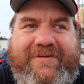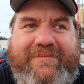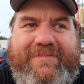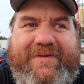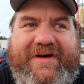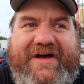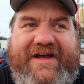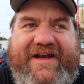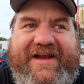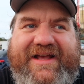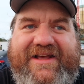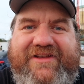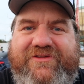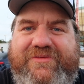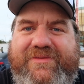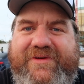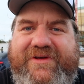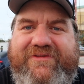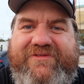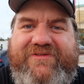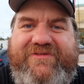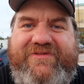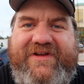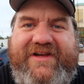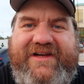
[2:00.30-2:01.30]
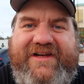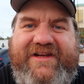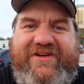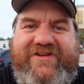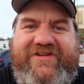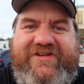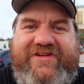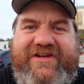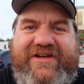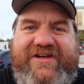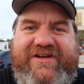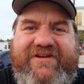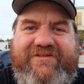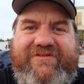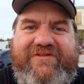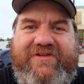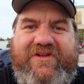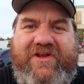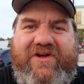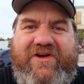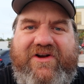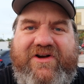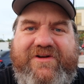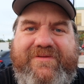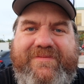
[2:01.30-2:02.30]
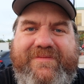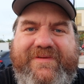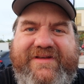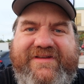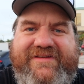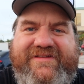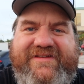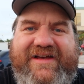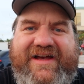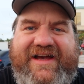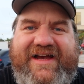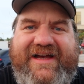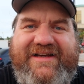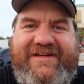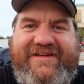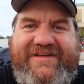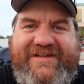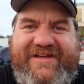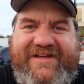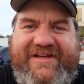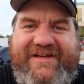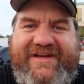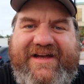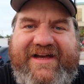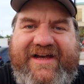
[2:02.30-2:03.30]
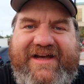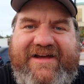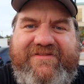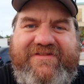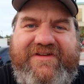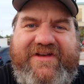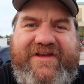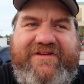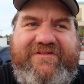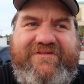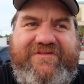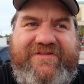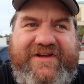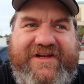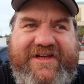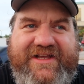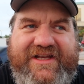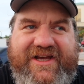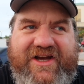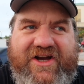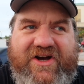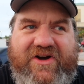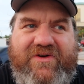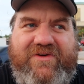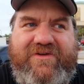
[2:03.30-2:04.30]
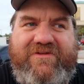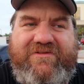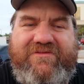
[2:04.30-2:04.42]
But as we finish Vlogmas, I did have a video,